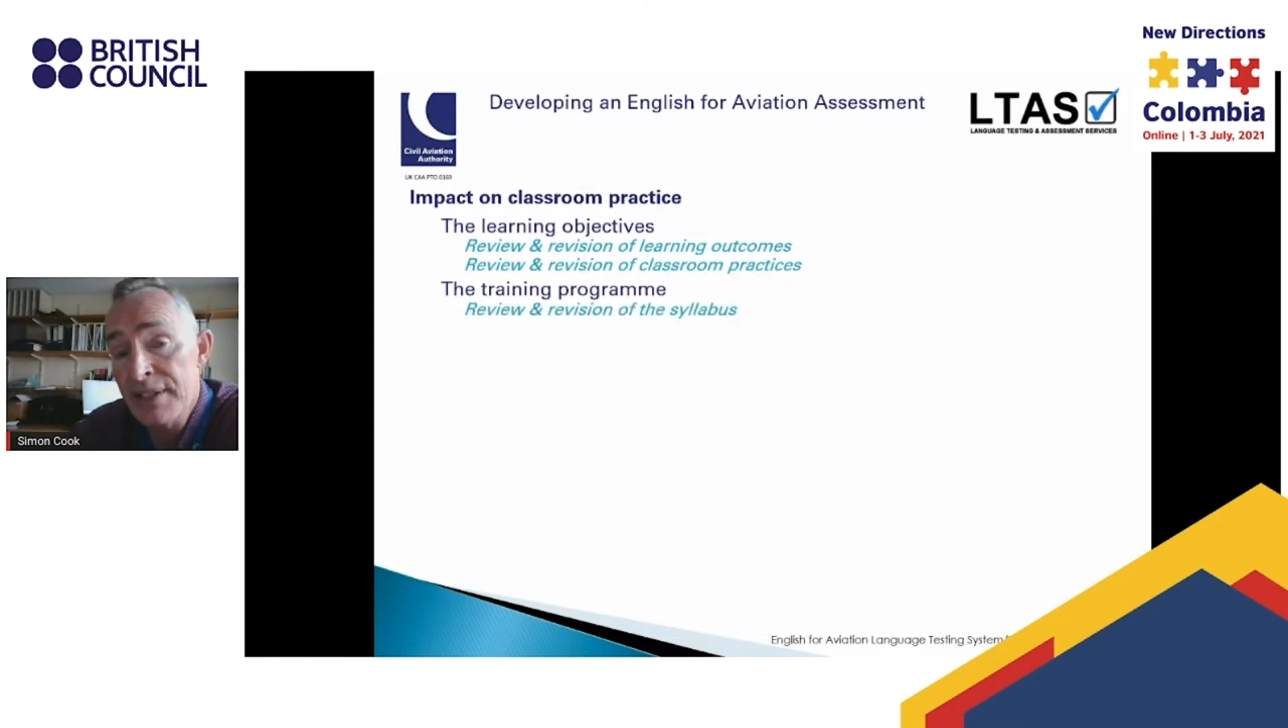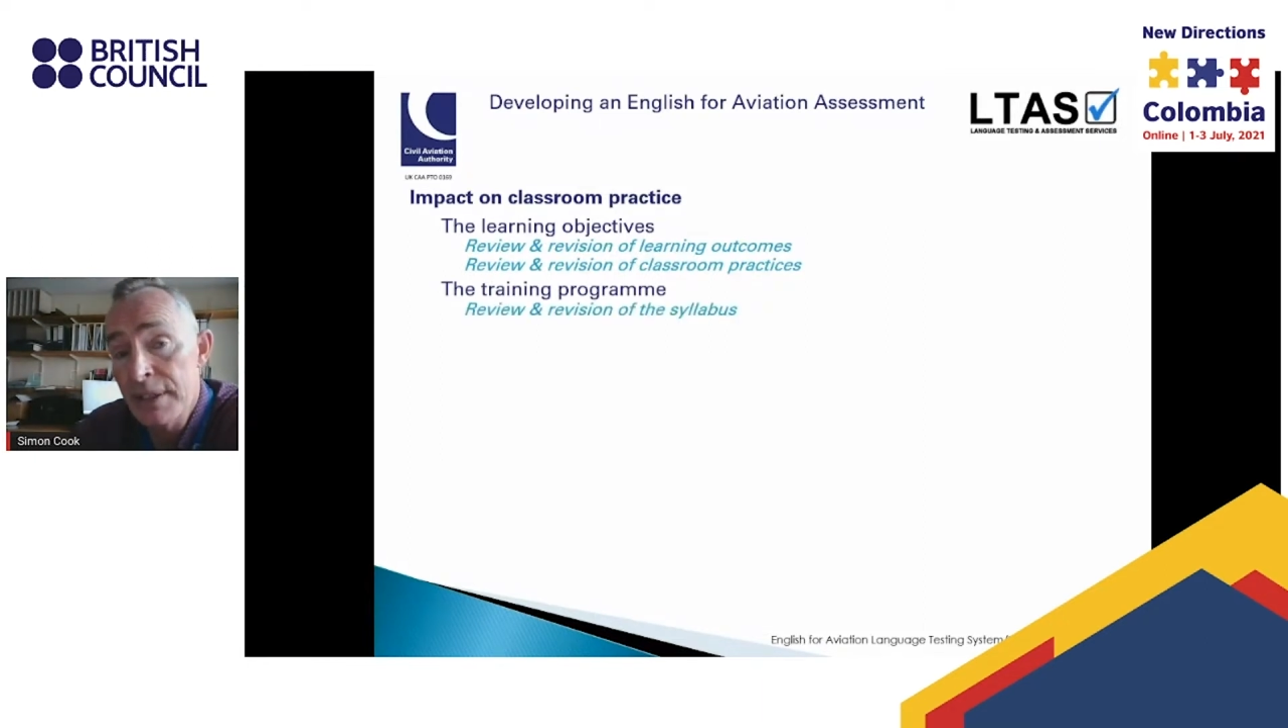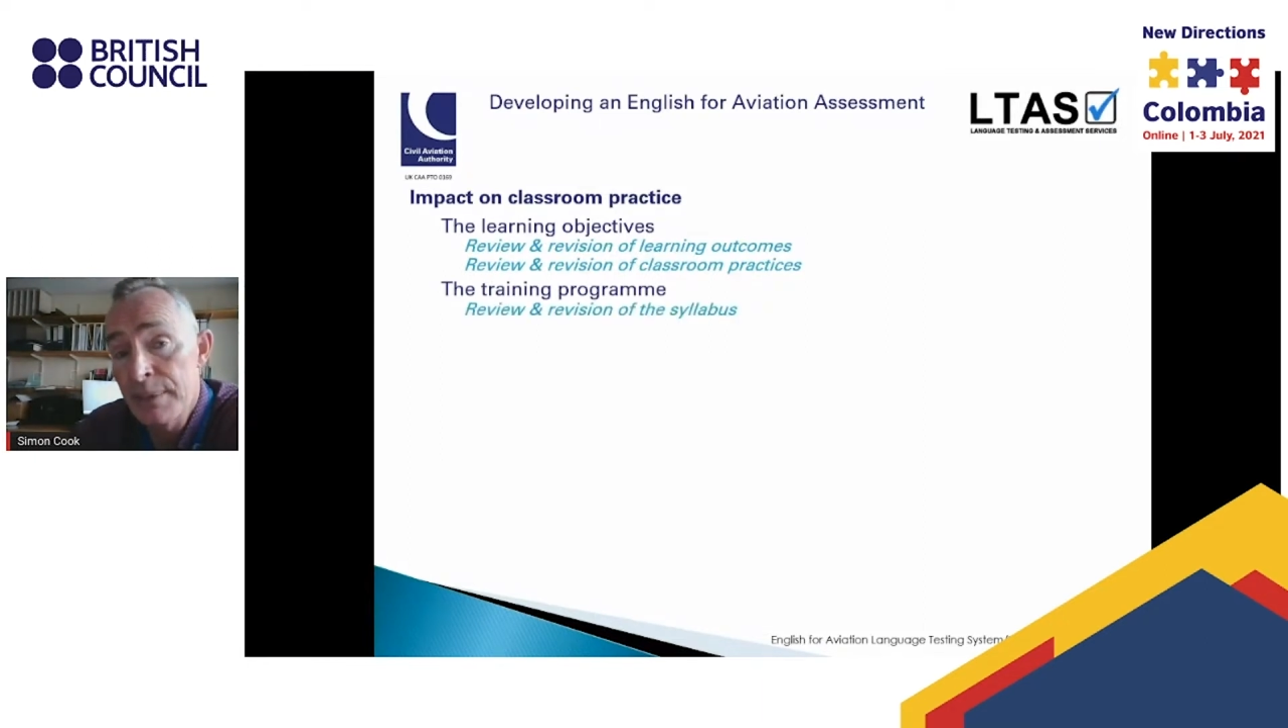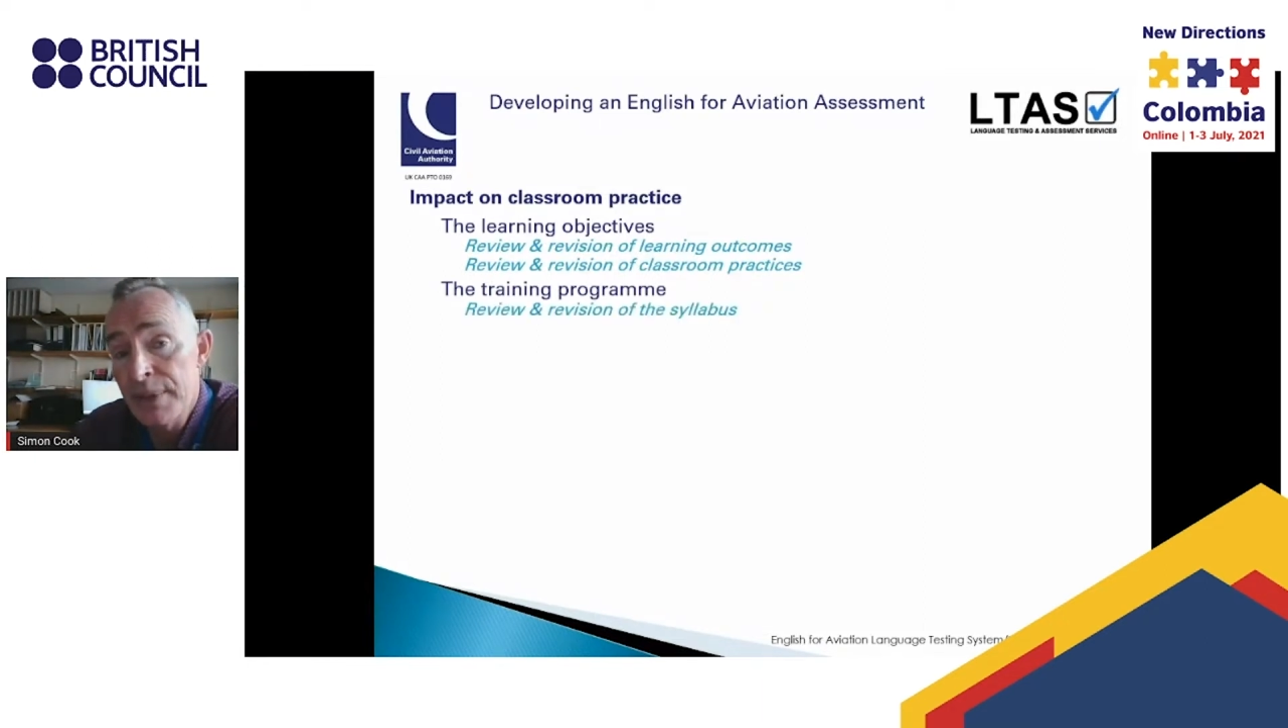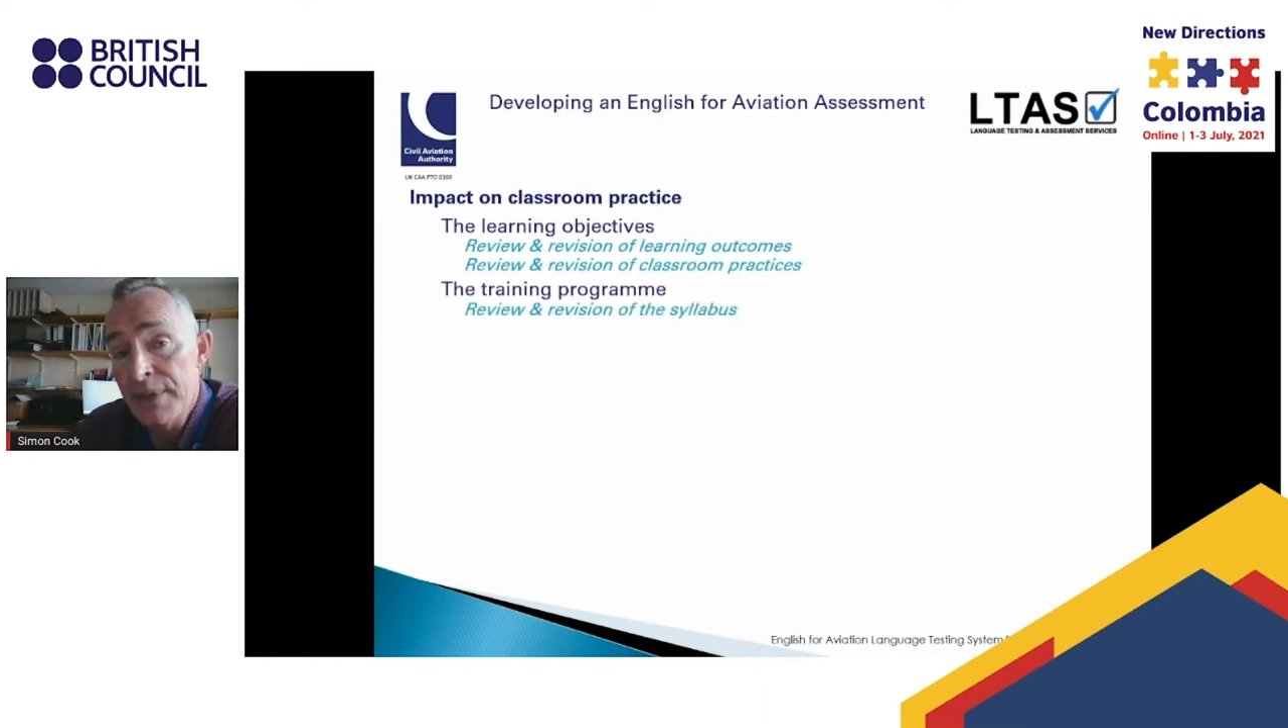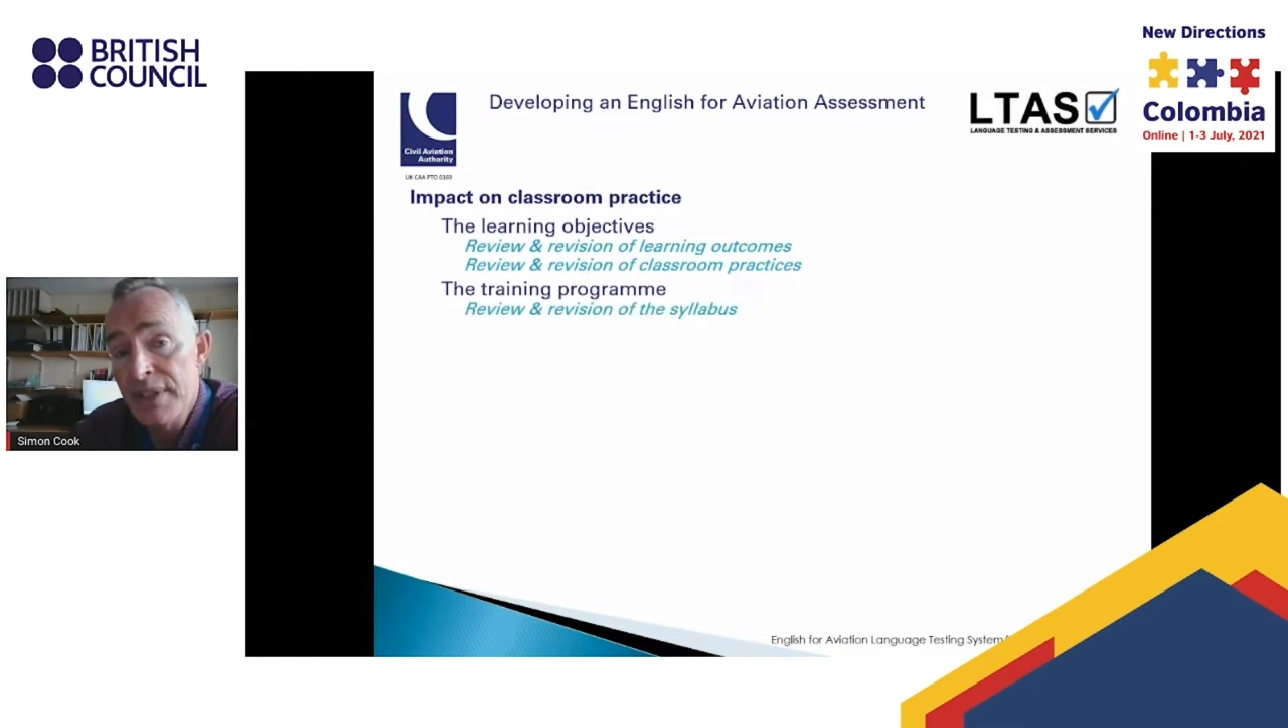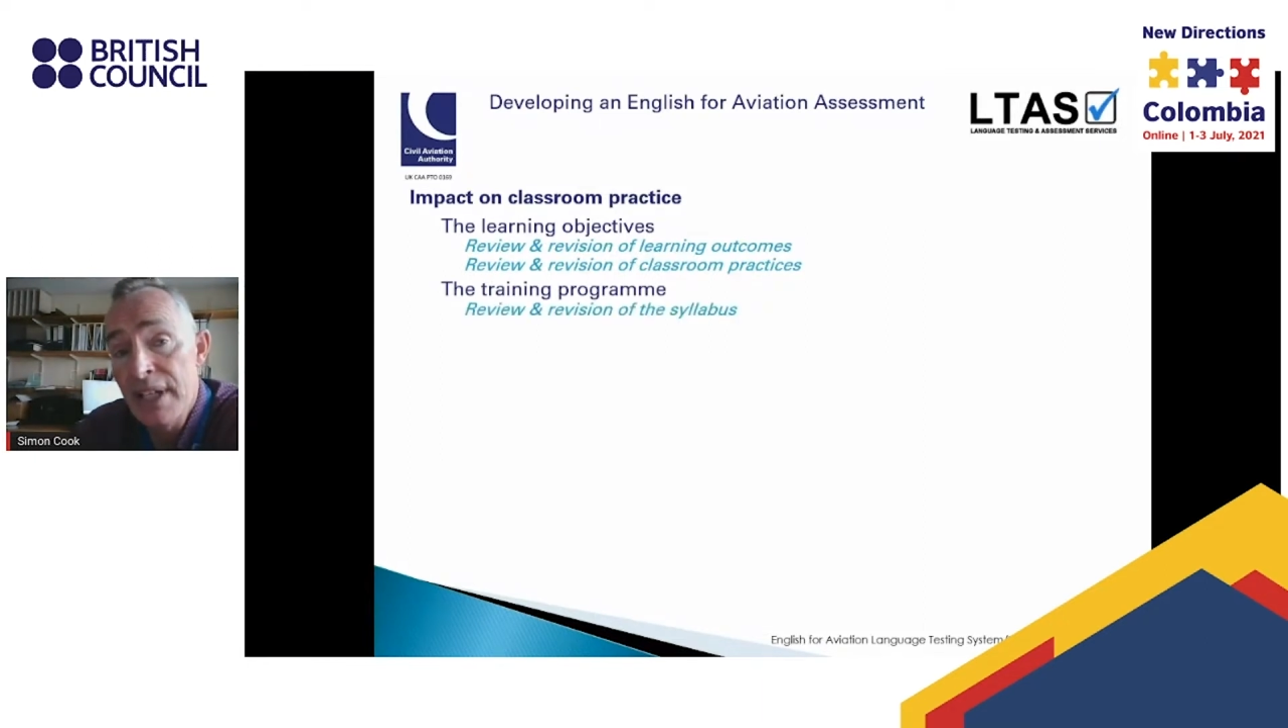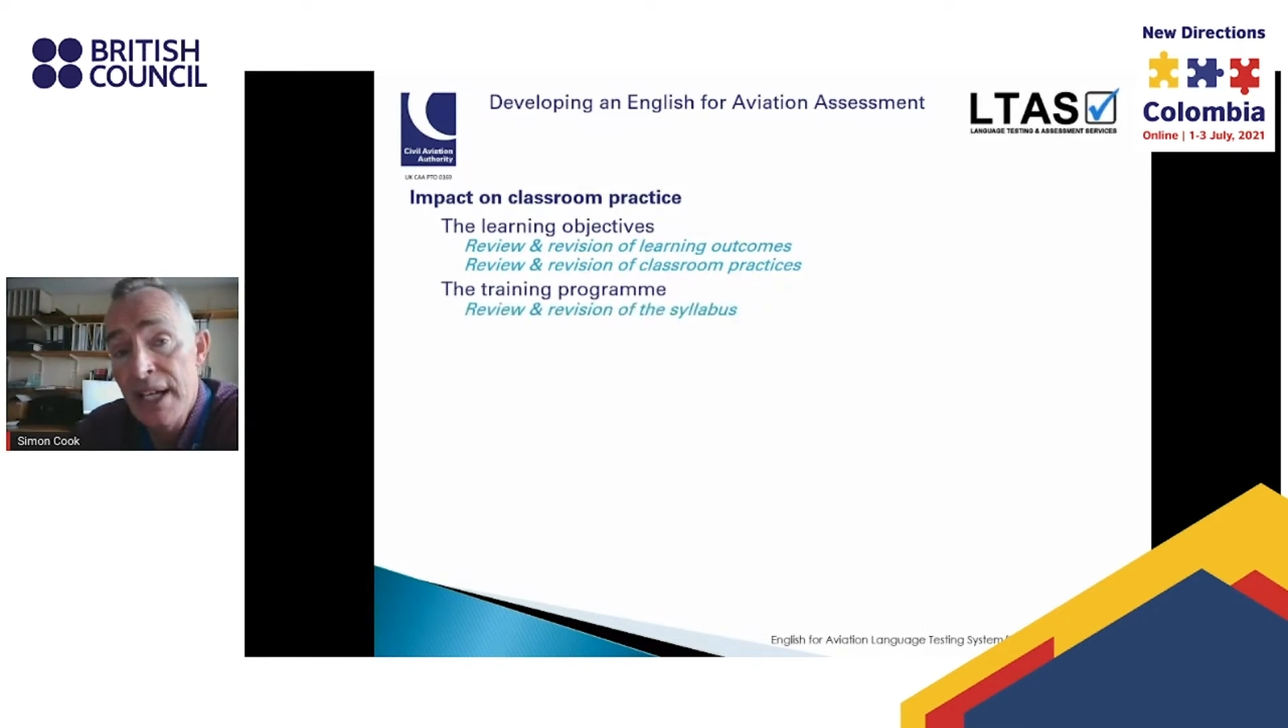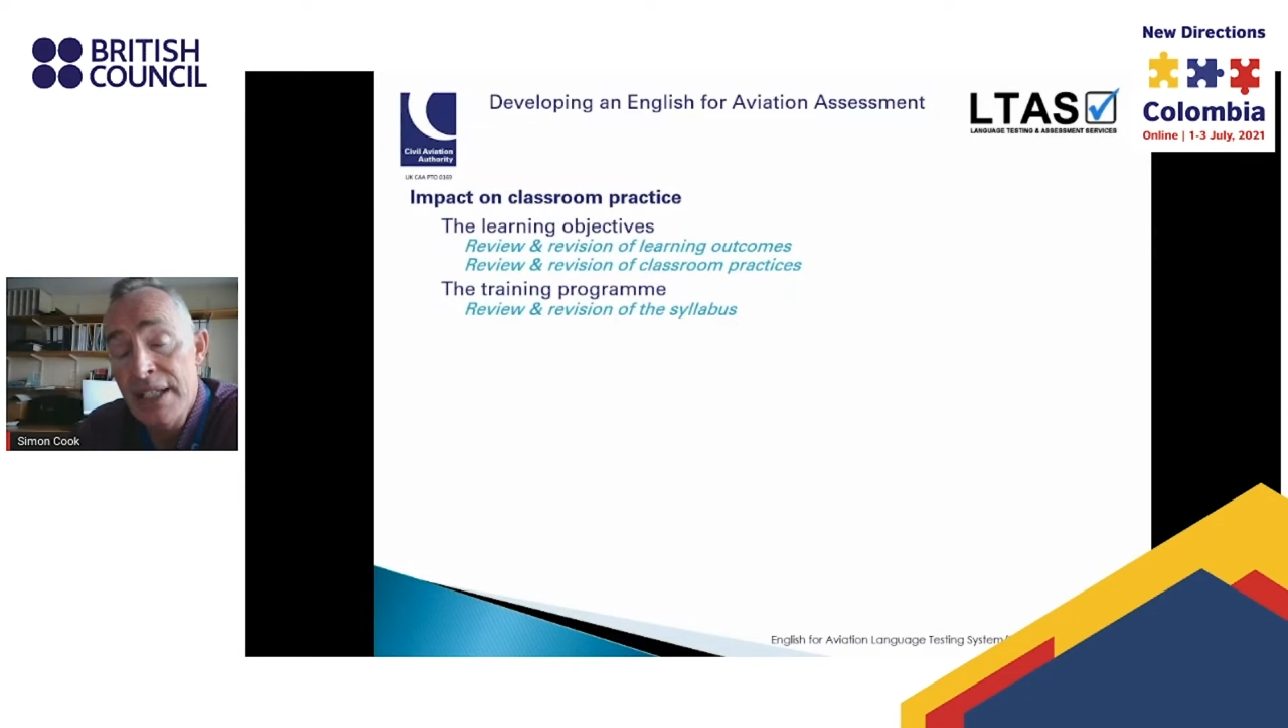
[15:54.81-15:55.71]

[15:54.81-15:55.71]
the syllabus